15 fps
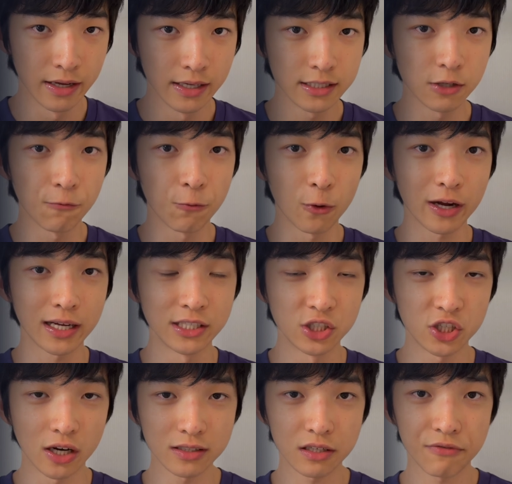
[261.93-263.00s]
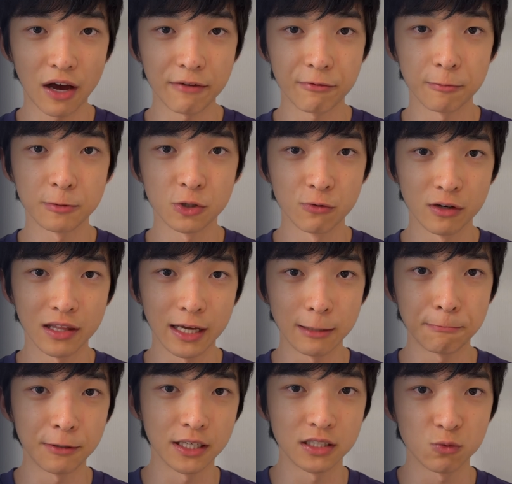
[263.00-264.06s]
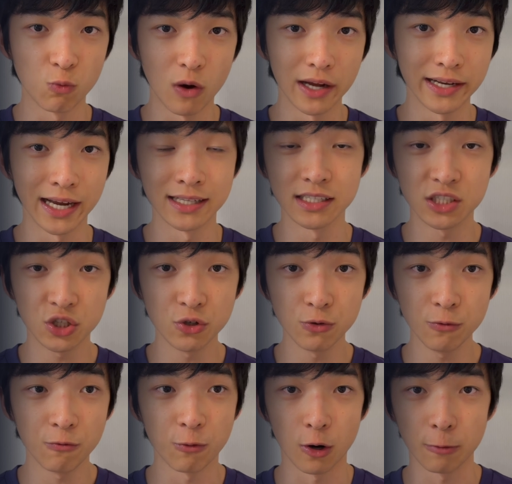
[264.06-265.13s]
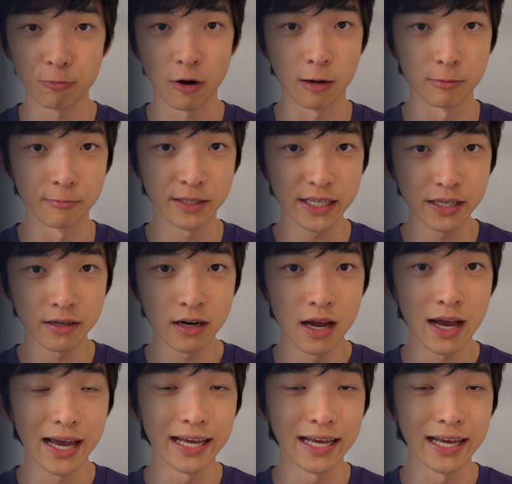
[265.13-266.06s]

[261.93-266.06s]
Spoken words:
So for a conjunctive adverb to relate piece 1 and 2 for our problem here,